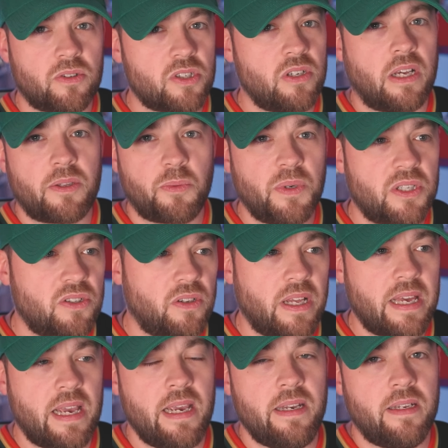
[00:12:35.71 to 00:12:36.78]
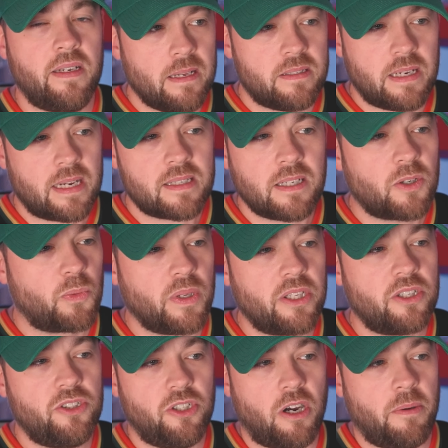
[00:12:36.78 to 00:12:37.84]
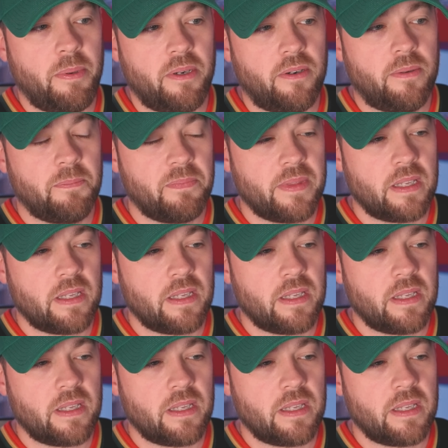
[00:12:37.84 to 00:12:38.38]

or it's not the original, I hate it. Zach's done a really good job here.